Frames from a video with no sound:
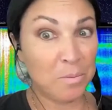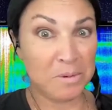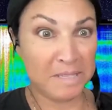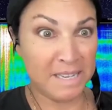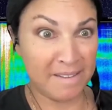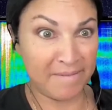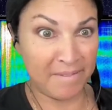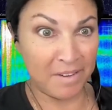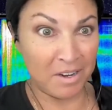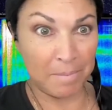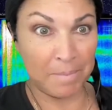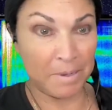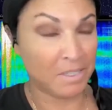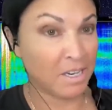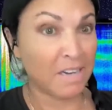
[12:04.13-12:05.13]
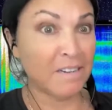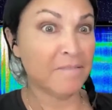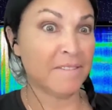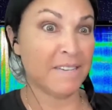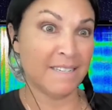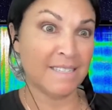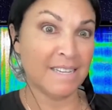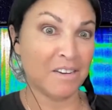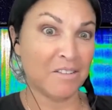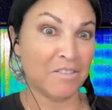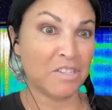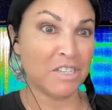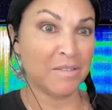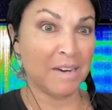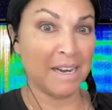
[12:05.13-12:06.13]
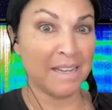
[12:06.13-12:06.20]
have a ton of dense energy, right,